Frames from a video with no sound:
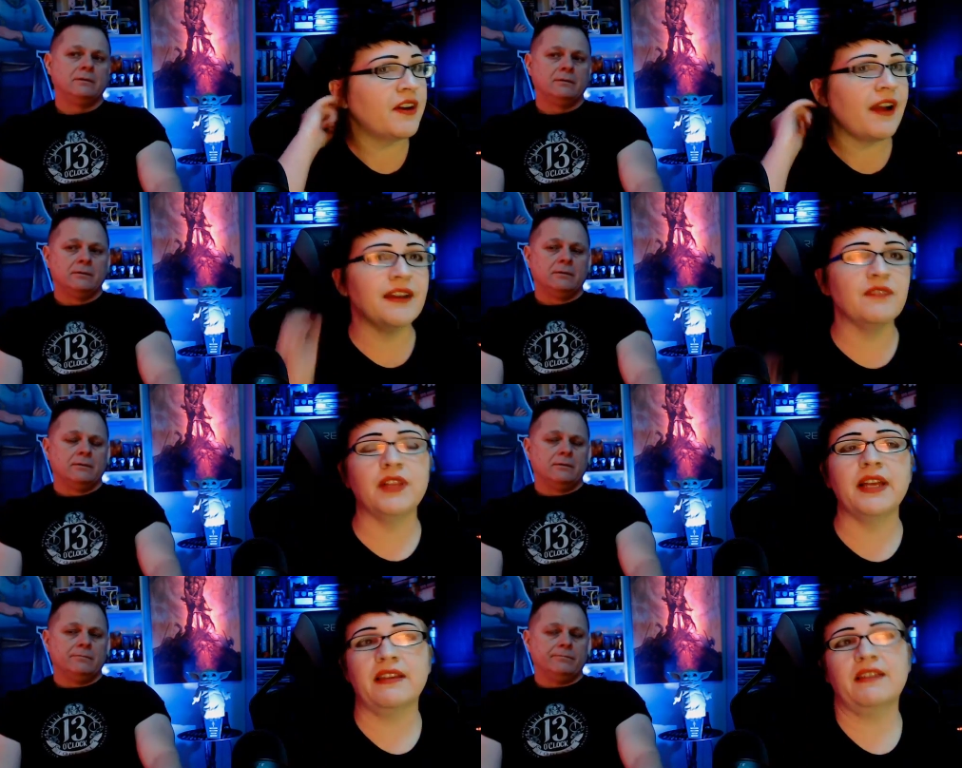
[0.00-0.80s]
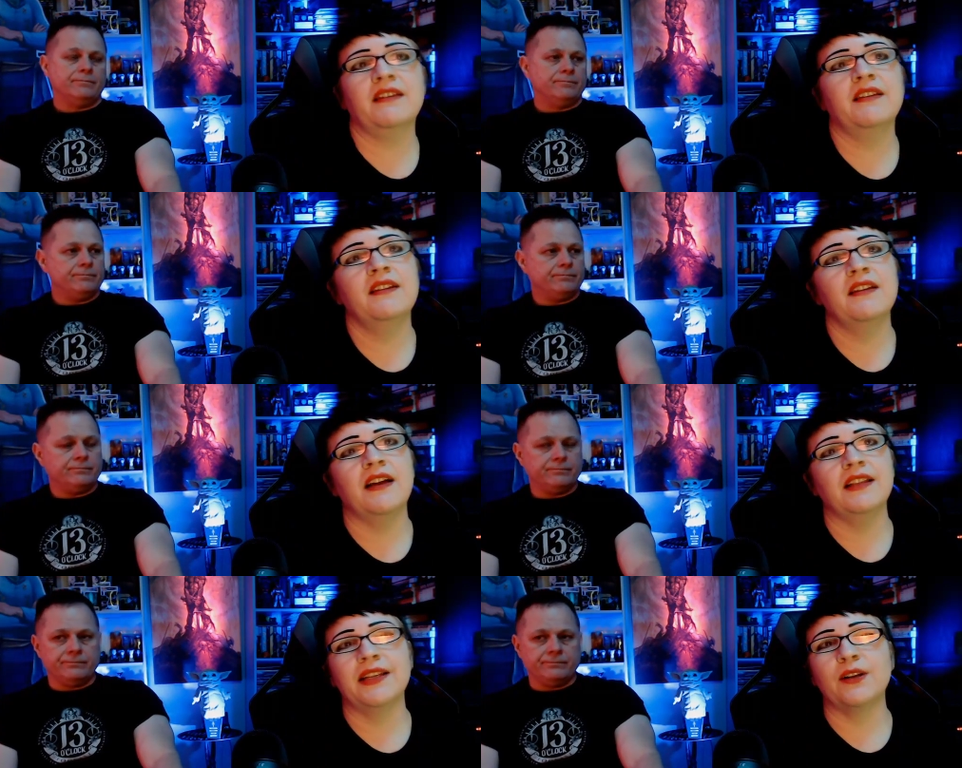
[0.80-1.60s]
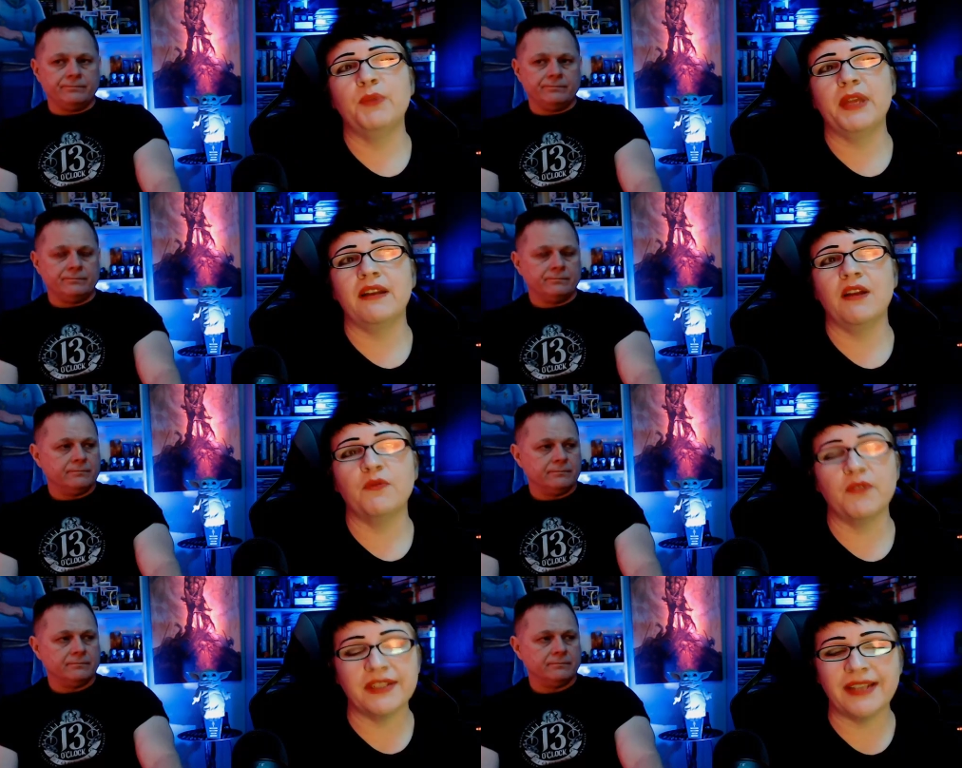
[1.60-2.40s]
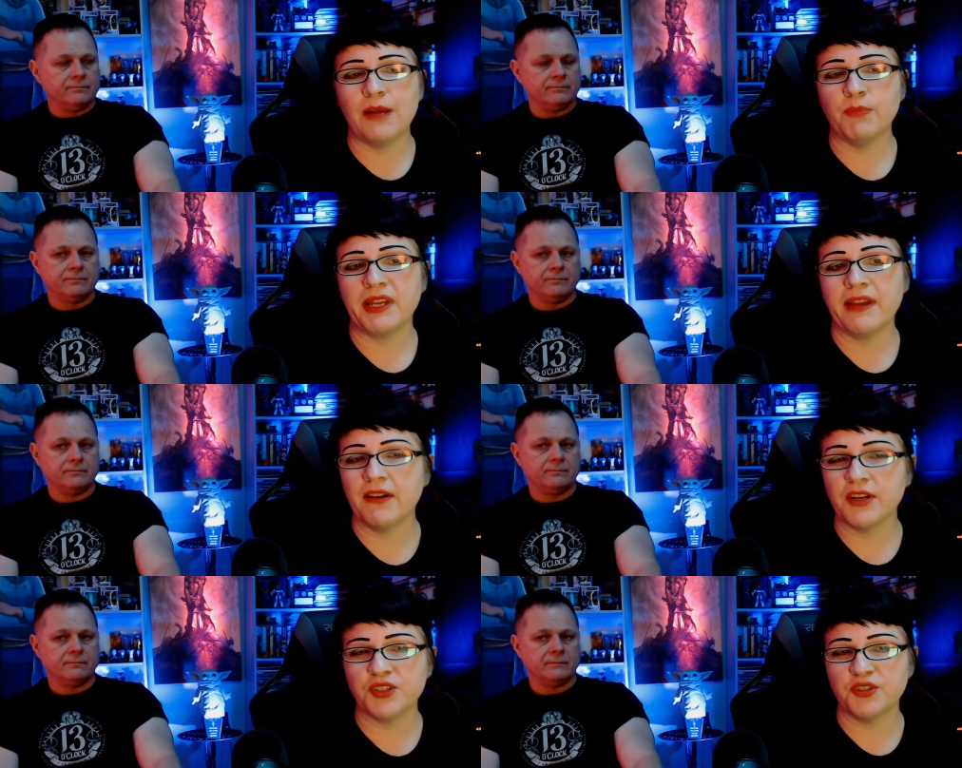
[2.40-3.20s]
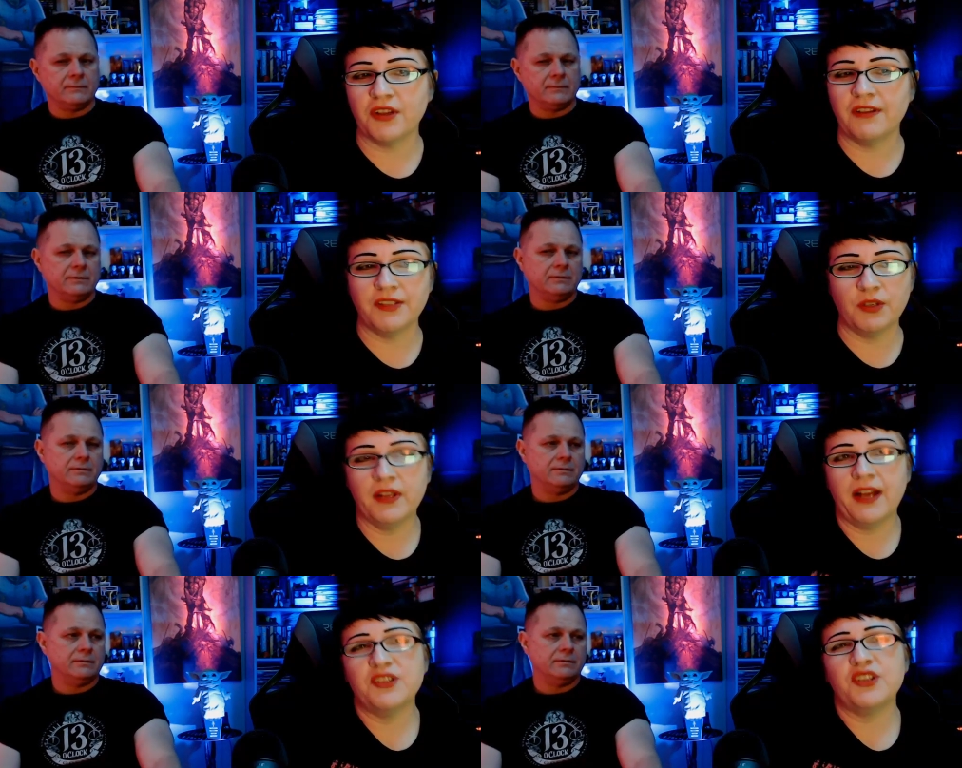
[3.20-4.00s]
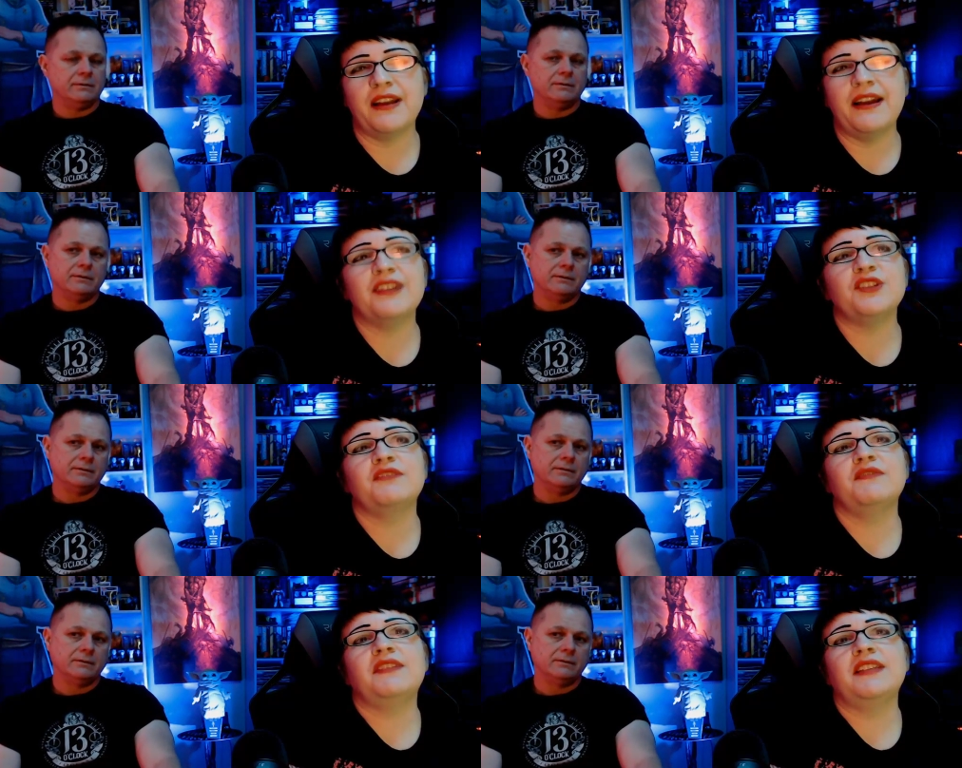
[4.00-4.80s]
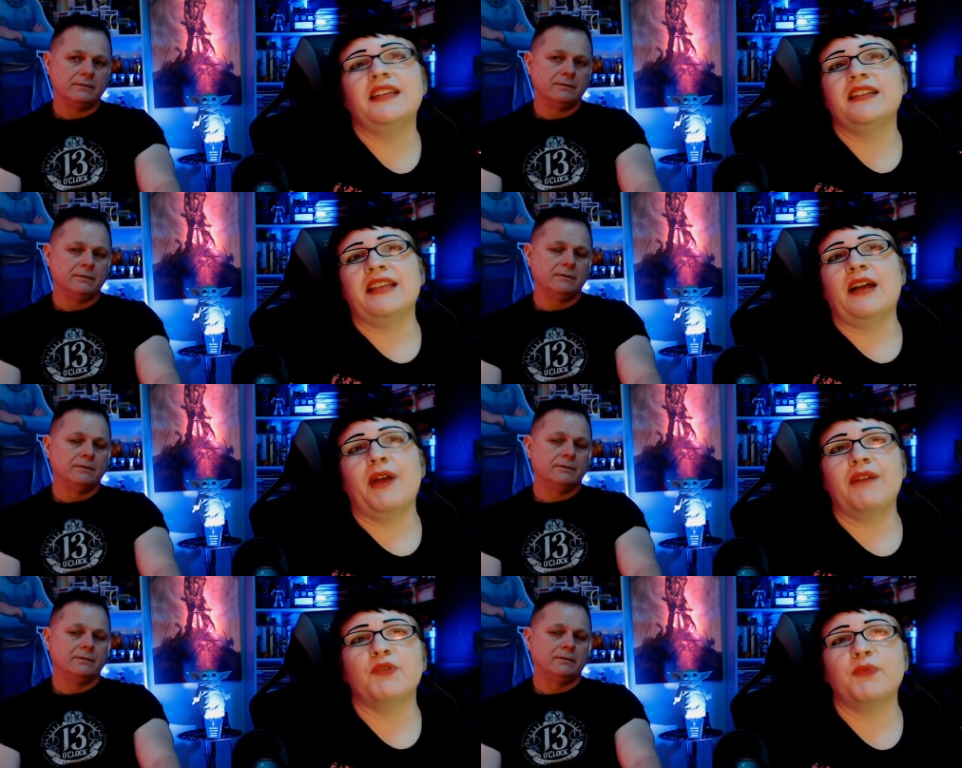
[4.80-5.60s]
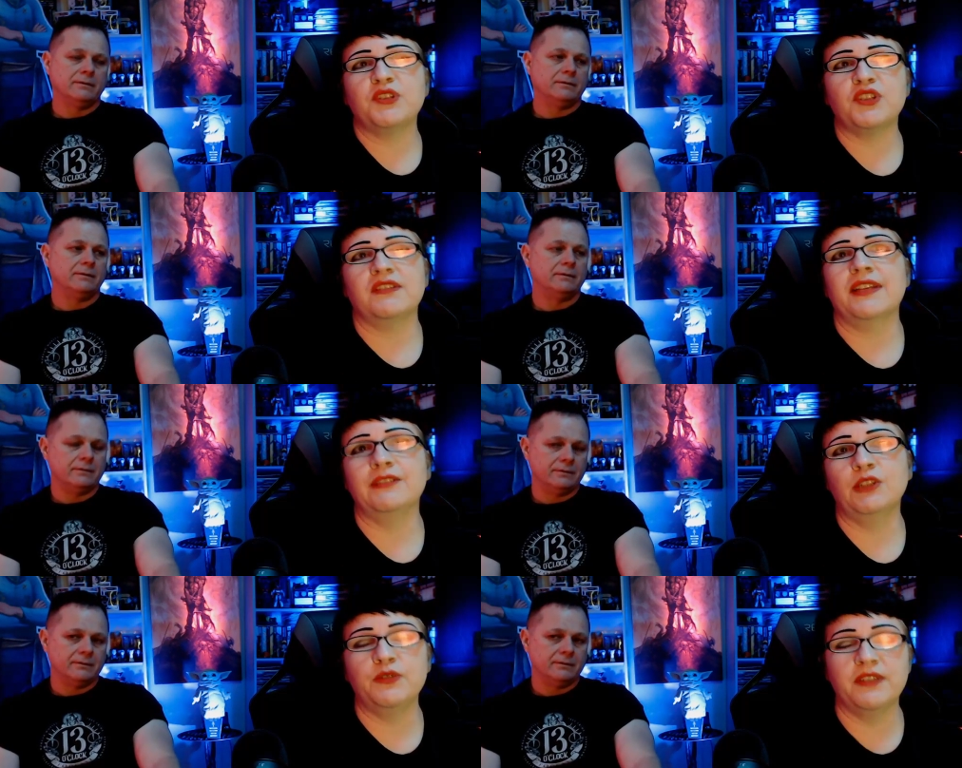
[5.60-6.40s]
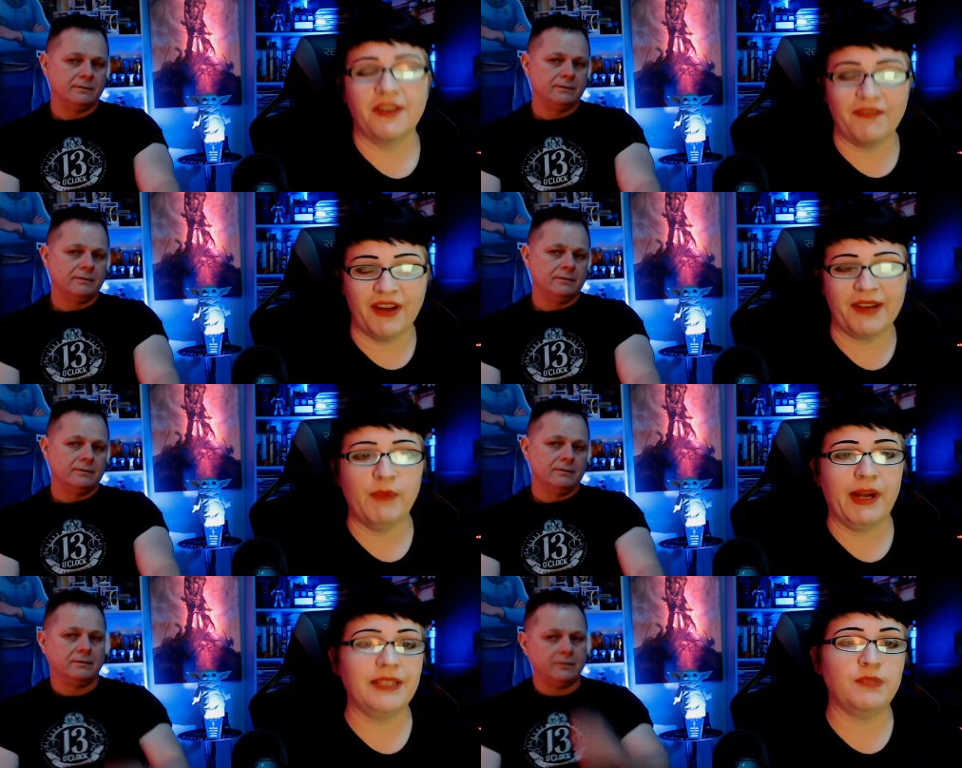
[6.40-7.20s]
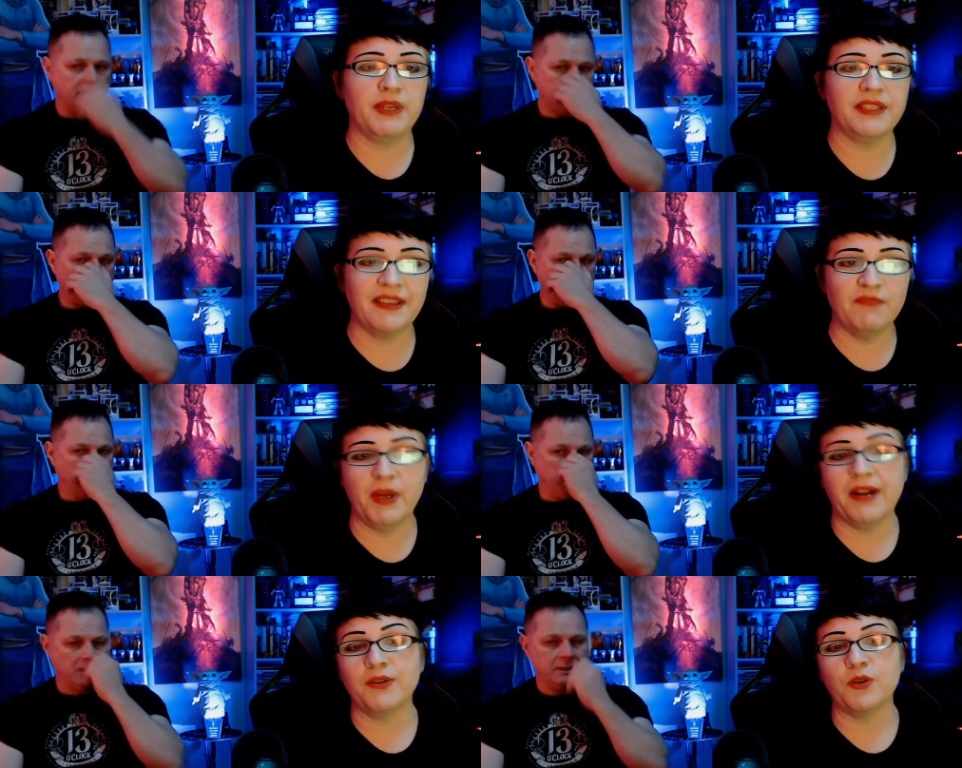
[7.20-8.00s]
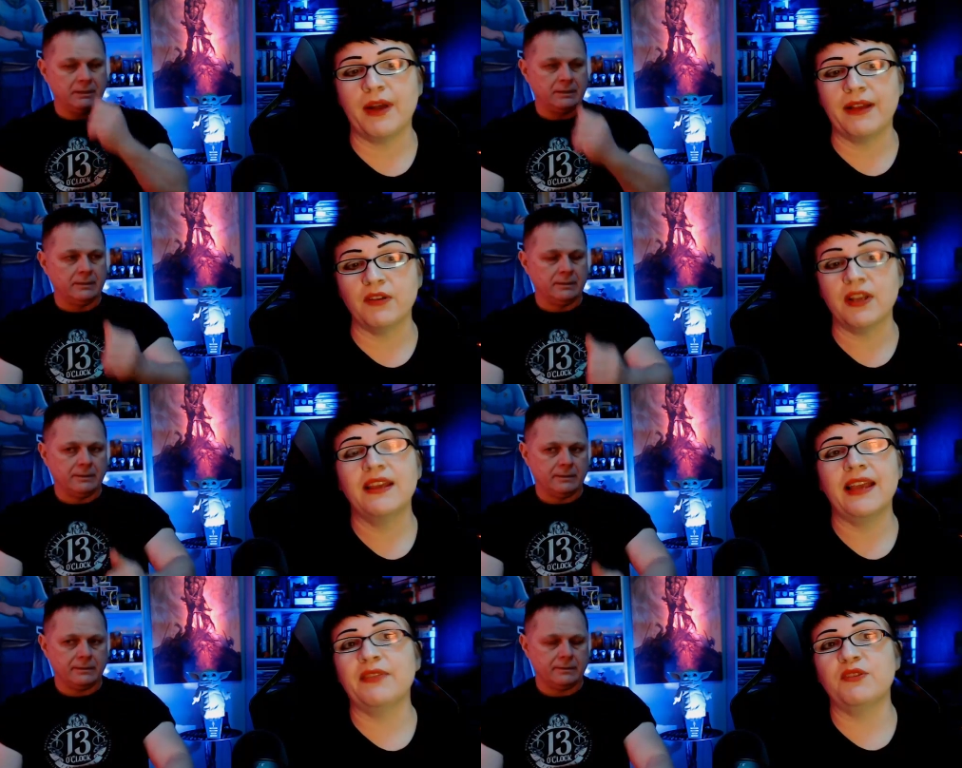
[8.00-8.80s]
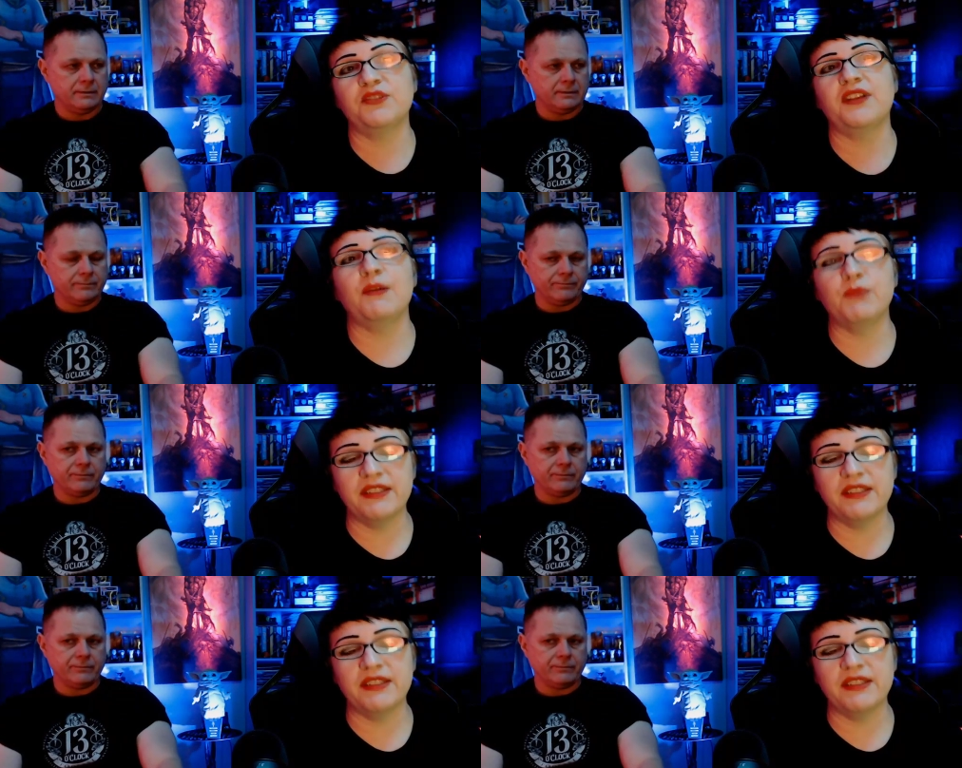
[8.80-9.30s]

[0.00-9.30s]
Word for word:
Speaker 1: kind of like a little bit over the top and caricatures also. I just and I just see it as how everyone's just like losing their fucking minds because yeah. they've been underground and there's zombies